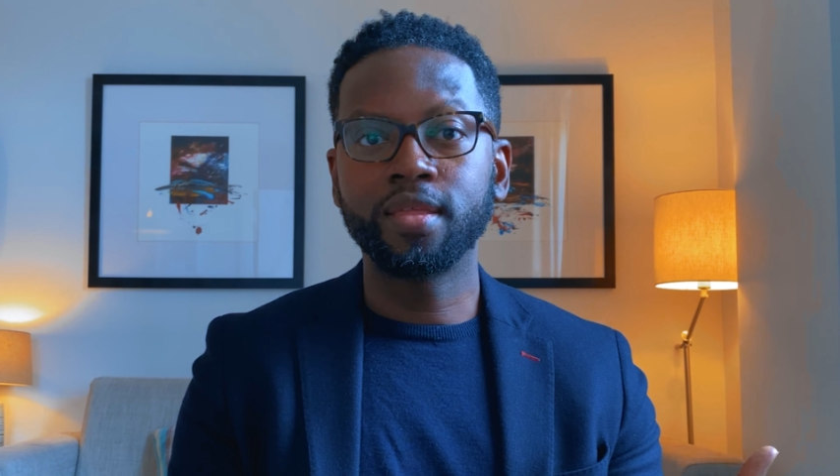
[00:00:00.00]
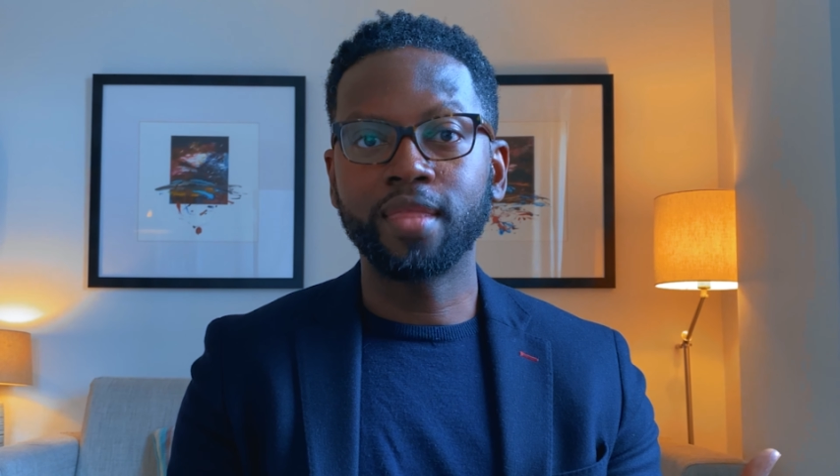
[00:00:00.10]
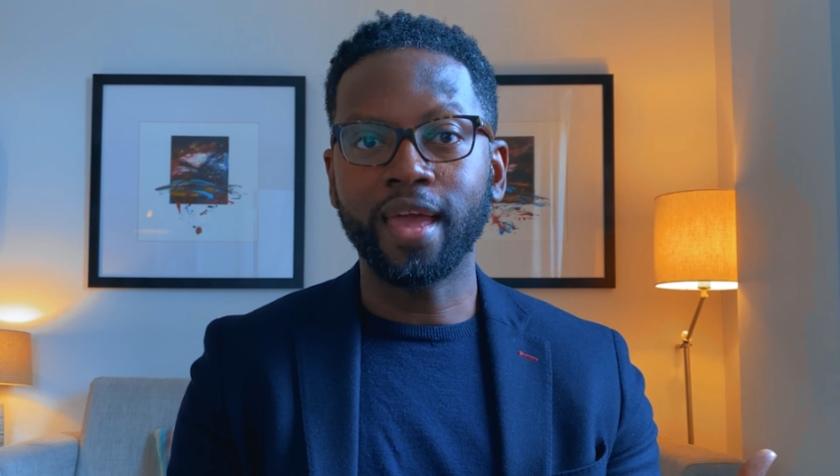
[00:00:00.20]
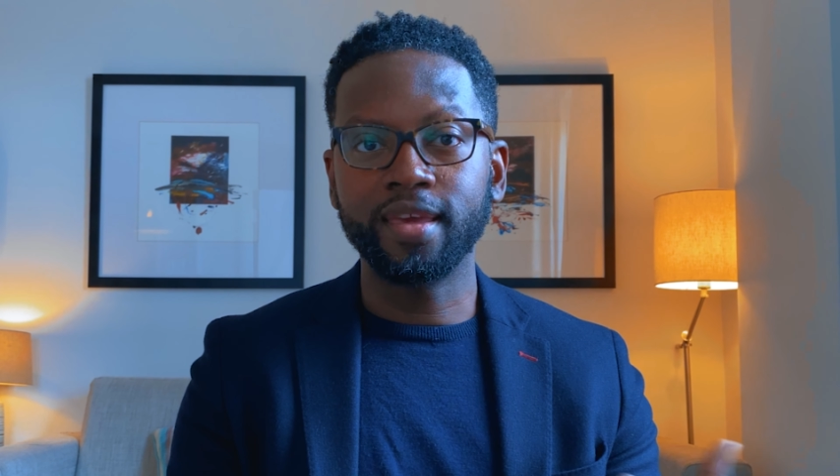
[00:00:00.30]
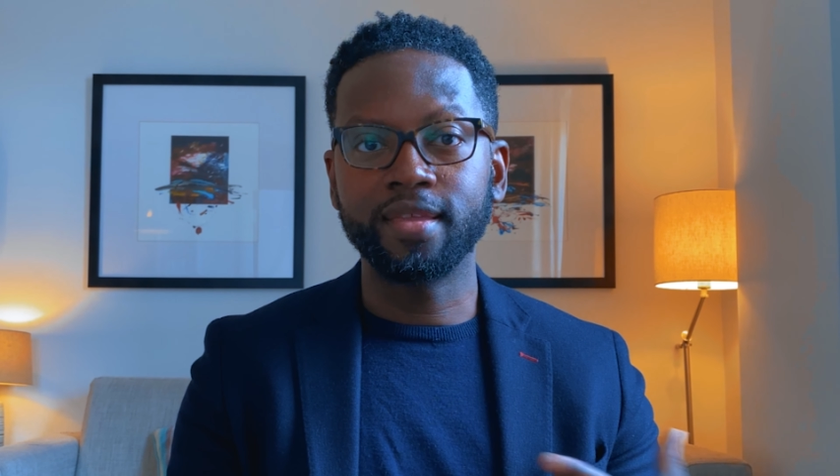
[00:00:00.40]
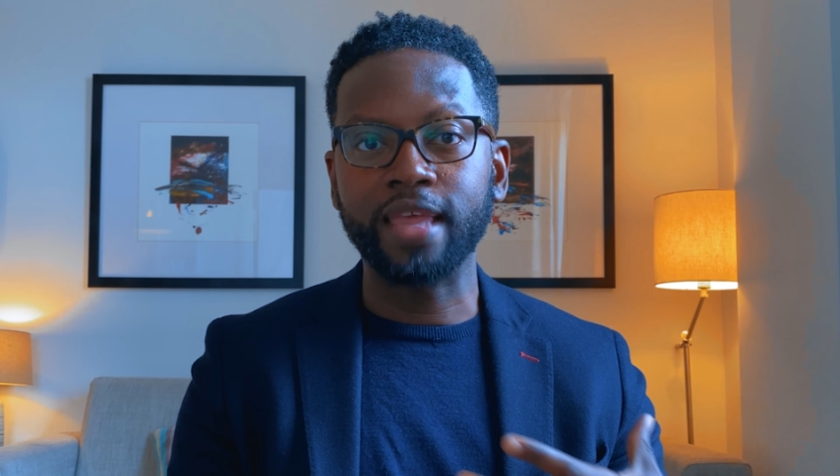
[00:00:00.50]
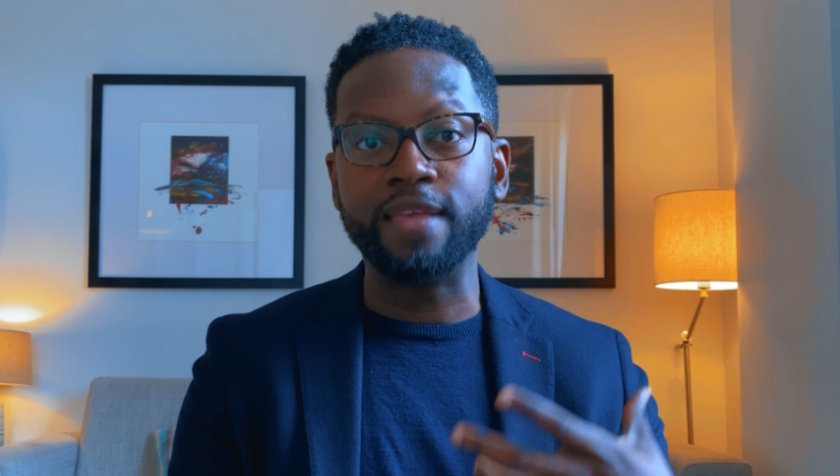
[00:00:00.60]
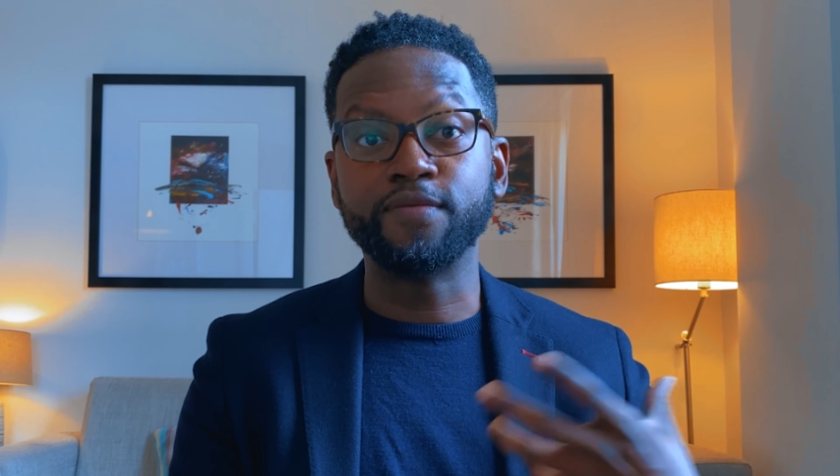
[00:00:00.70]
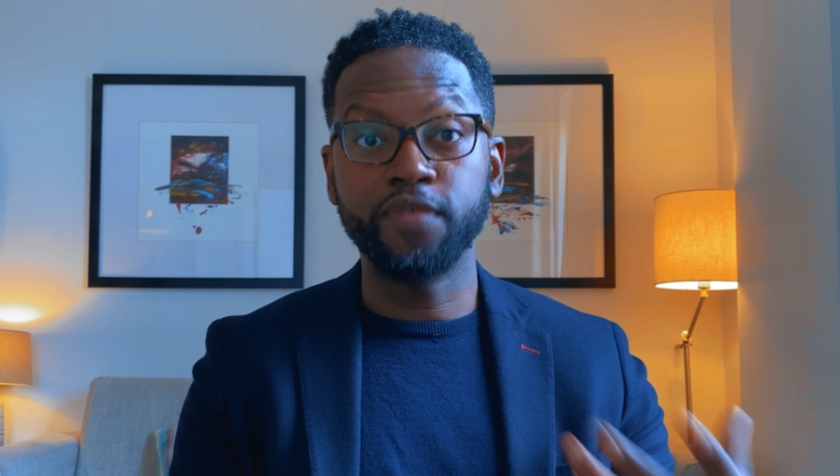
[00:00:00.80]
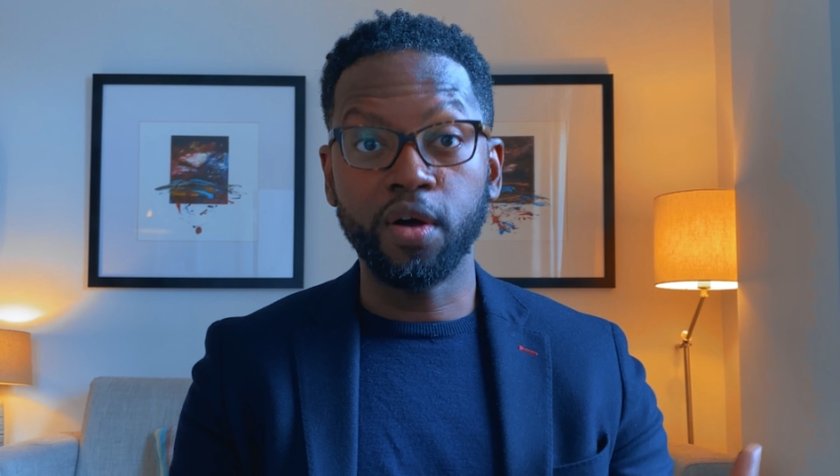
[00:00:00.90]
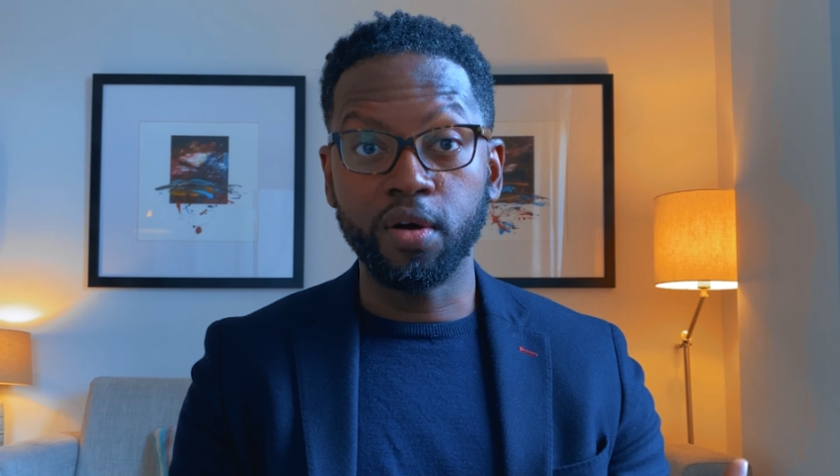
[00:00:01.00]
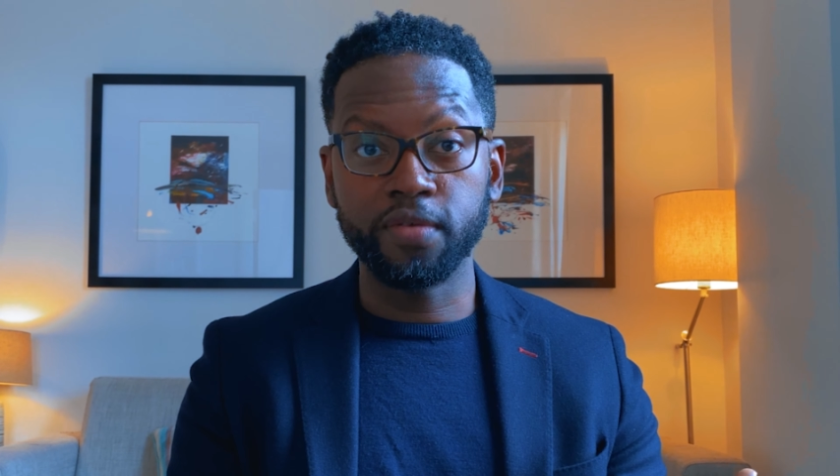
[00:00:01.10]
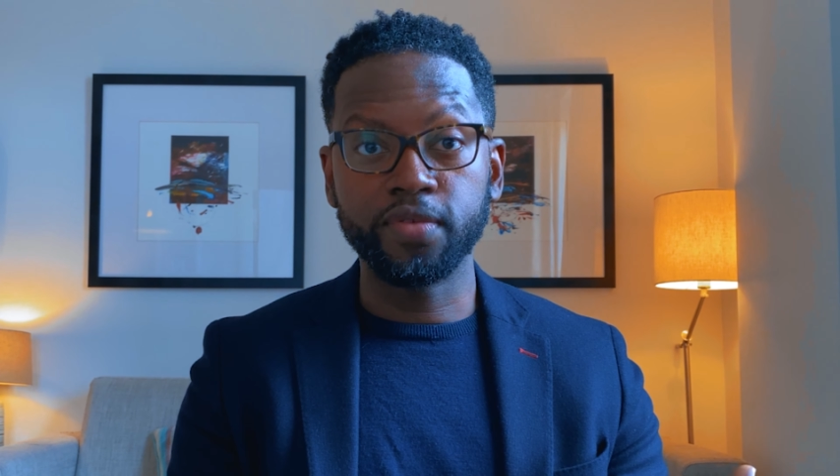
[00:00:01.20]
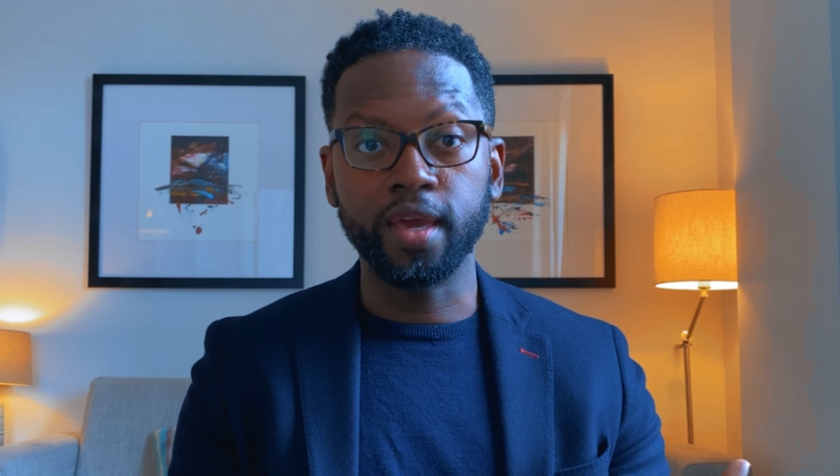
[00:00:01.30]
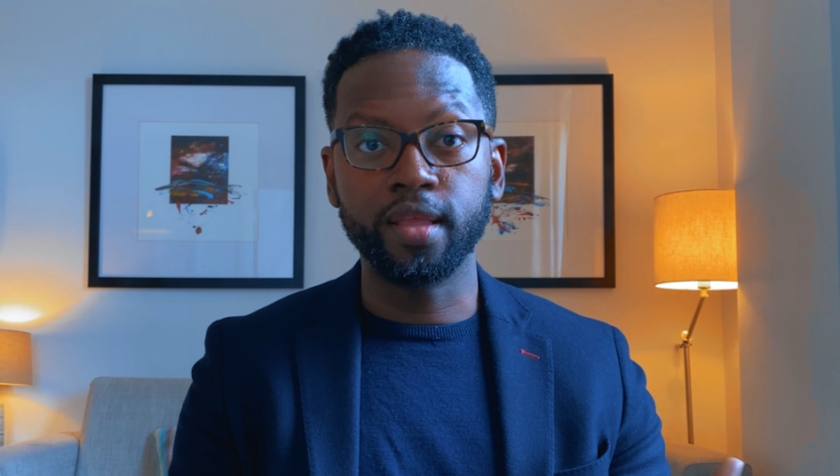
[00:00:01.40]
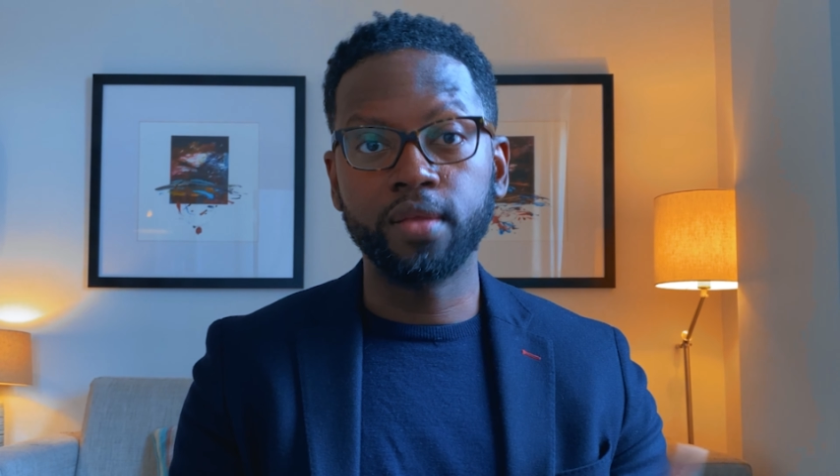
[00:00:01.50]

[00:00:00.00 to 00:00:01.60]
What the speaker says: that is involved in